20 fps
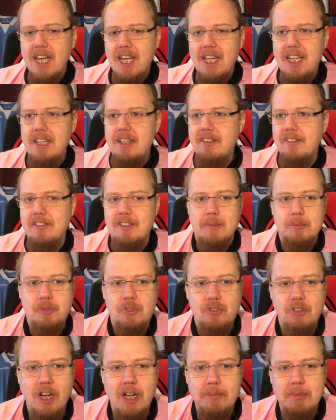in some
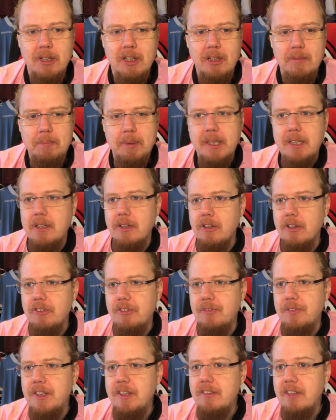trouble because
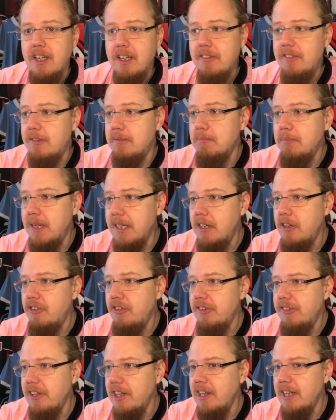Vitesse
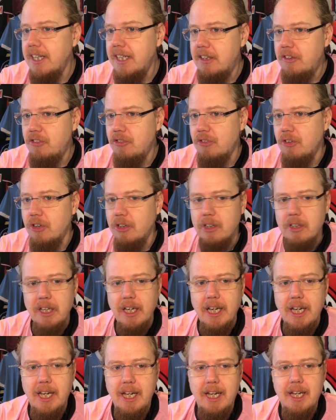manages a late draw
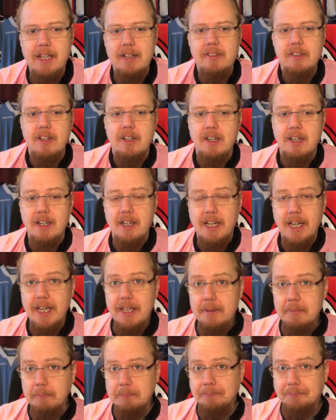at uh,
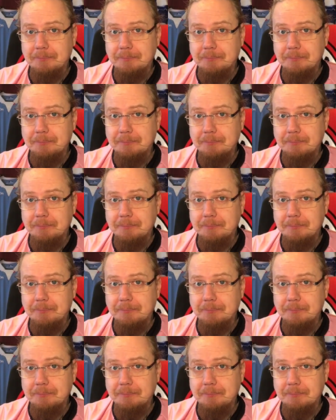Rennes.